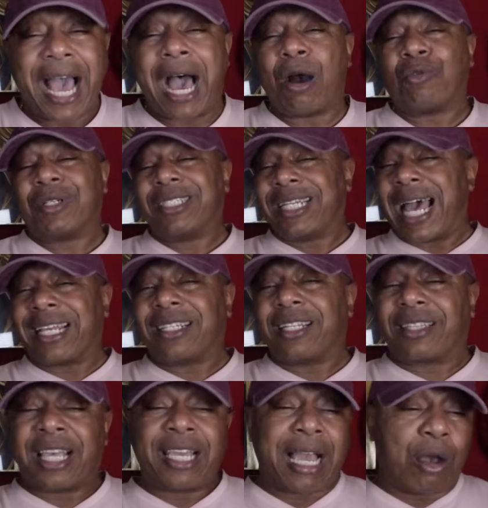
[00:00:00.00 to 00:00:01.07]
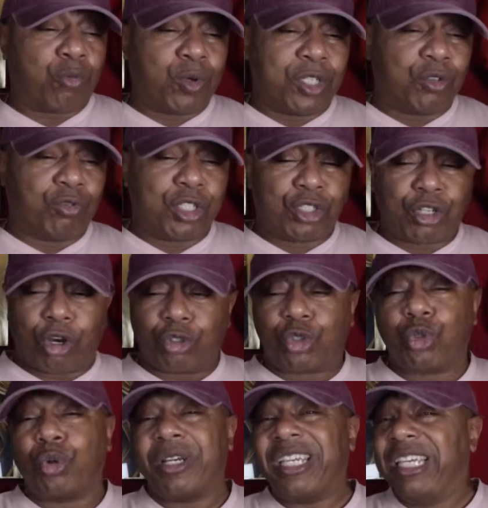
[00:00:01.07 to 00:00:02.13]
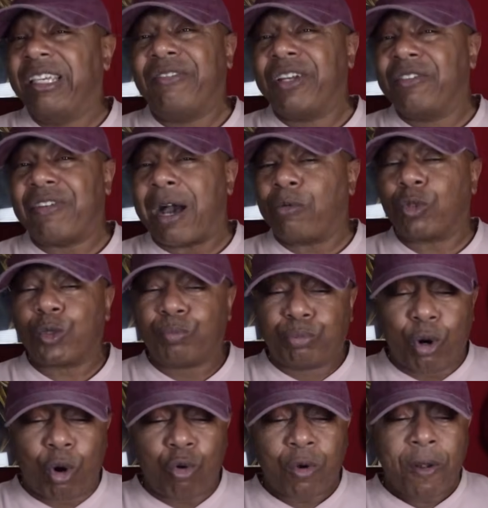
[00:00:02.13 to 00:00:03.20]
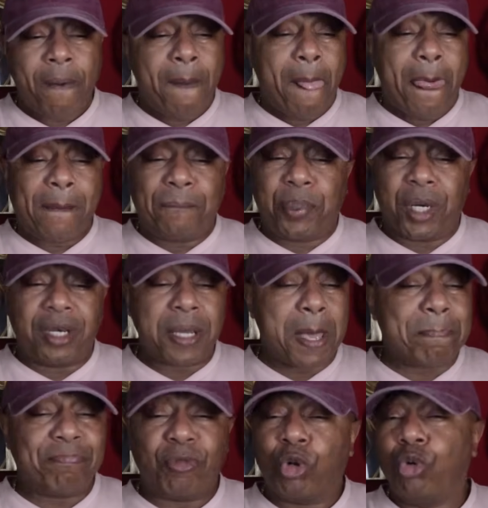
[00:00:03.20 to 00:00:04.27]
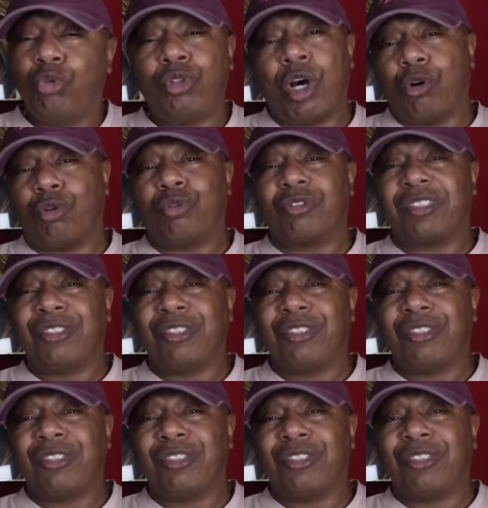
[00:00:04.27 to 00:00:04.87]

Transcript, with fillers: I would like to think I wouldn't resort to it even if I was broke, but who knows?